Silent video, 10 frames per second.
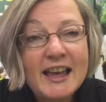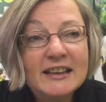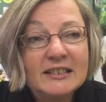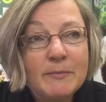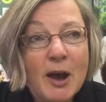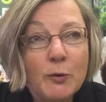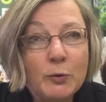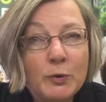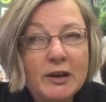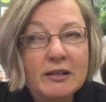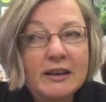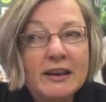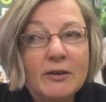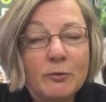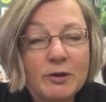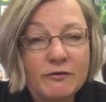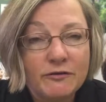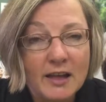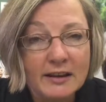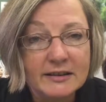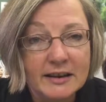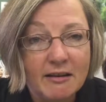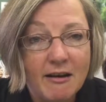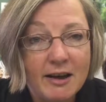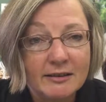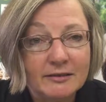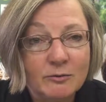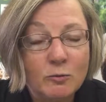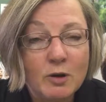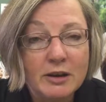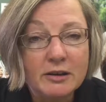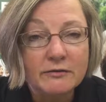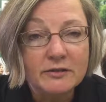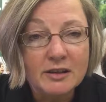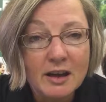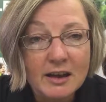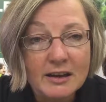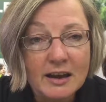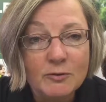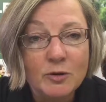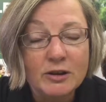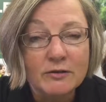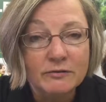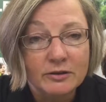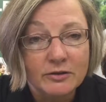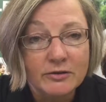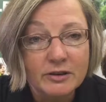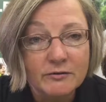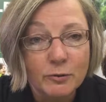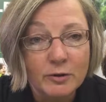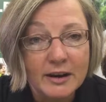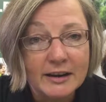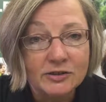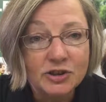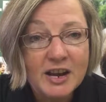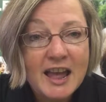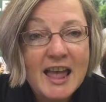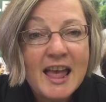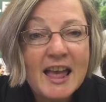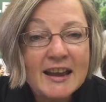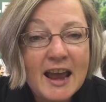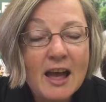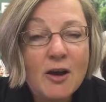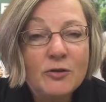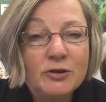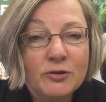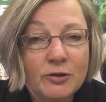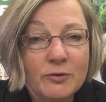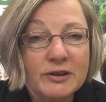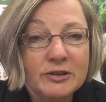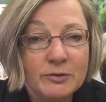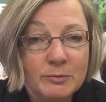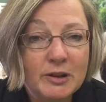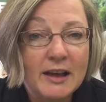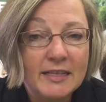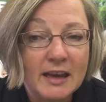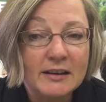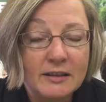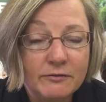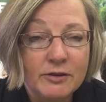It's about really reflecting on what you've done and what you've learned in 4-H and how you're going to apply that in the